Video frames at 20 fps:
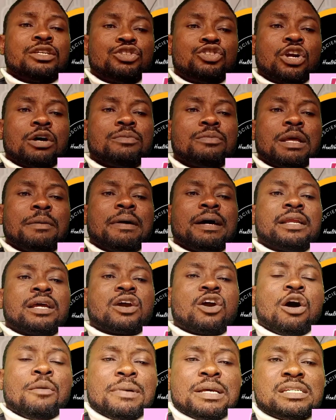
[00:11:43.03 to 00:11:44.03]
drop them at the
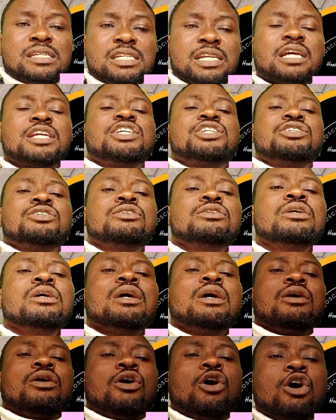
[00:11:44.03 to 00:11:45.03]
comment section.
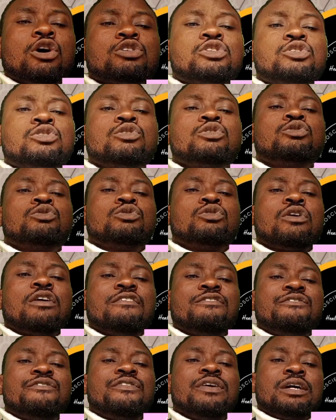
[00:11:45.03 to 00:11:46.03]
Also, do
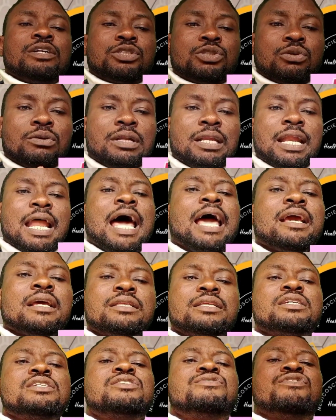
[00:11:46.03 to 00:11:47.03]
not fail to like
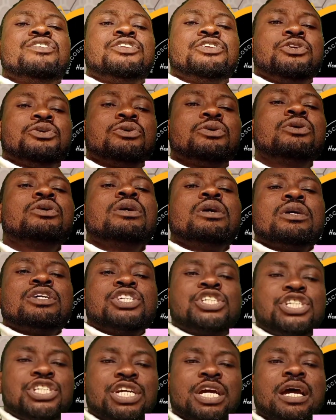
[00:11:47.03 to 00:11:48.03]
this video,
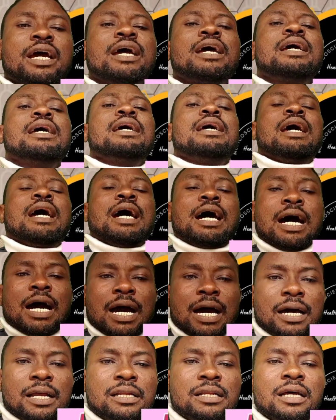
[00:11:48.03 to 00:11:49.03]
share,
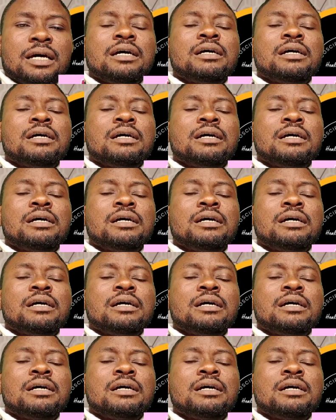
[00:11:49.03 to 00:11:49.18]
and